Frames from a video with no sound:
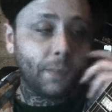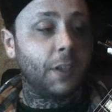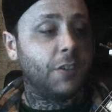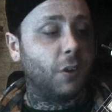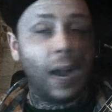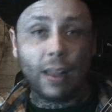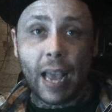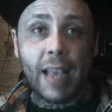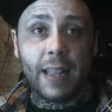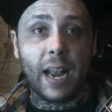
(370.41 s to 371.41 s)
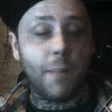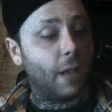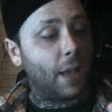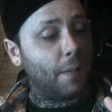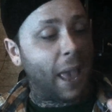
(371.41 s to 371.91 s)
So I like that.
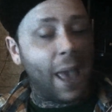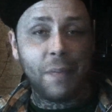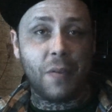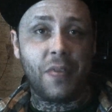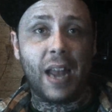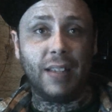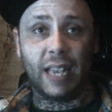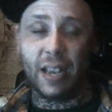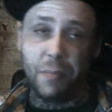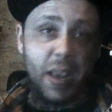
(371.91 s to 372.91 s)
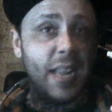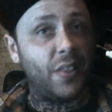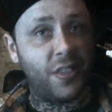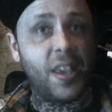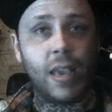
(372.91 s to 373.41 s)
I'm happy with that as like a main
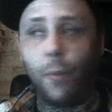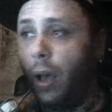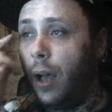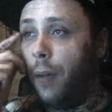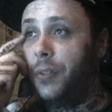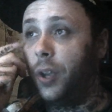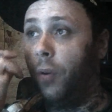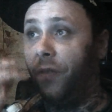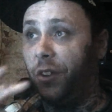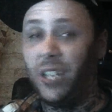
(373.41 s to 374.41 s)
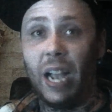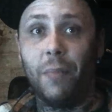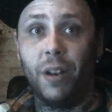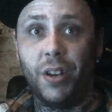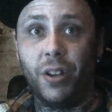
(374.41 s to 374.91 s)
theme. So first thing I'm
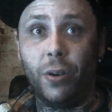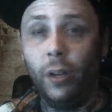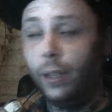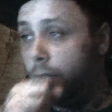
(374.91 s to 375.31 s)
going to do,